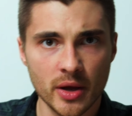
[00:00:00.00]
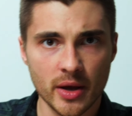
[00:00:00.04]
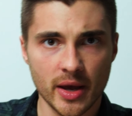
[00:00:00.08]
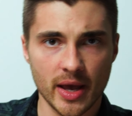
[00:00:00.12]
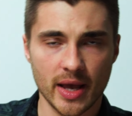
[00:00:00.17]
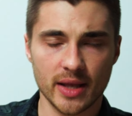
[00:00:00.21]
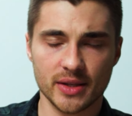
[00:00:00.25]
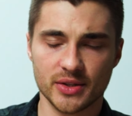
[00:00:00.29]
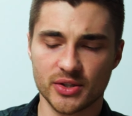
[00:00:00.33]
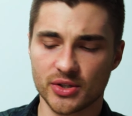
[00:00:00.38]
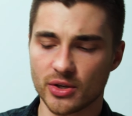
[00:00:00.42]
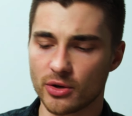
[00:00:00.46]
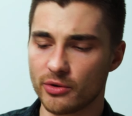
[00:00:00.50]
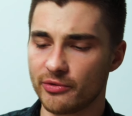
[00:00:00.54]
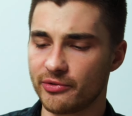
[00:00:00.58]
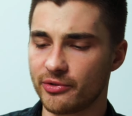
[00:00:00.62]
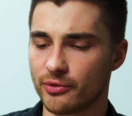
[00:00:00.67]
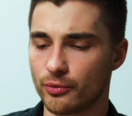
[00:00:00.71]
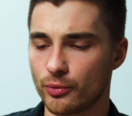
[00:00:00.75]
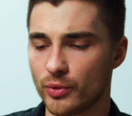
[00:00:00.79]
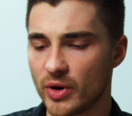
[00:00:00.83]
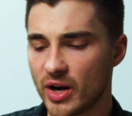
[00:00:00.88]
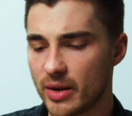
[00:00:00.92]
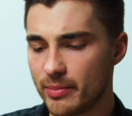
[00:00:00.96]
And so
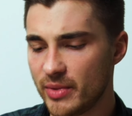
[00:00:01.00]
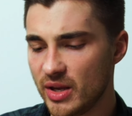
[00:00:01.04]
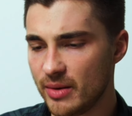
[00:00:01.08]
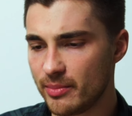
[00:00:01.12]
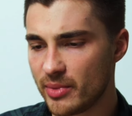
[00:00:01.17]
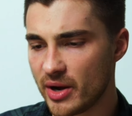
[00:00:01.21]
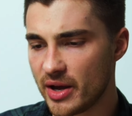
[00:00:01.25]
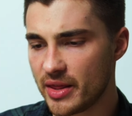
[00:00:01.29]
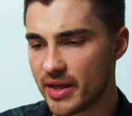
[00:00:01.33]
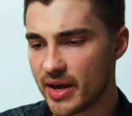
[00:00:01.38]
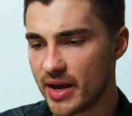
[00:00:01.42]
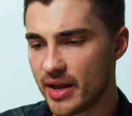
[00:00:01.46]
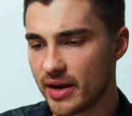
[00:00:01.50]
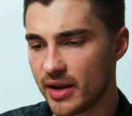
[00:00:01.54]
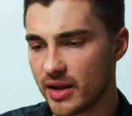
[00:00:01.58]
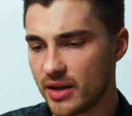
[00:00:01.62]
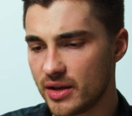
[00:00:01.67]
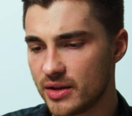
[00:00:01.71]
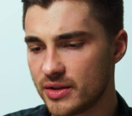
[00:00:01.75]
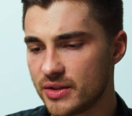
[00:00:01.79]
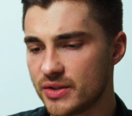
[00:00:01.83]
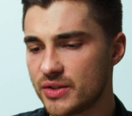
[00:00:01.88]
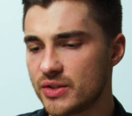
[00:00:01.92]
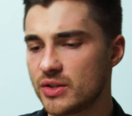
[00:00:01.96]
what I mean by that
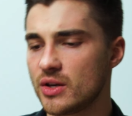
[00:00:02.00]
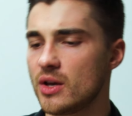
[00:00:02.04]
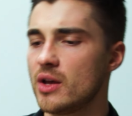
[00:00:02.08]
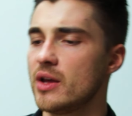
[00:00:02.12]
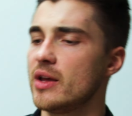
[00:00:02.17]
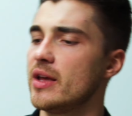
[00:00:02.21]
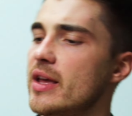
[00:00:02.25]
is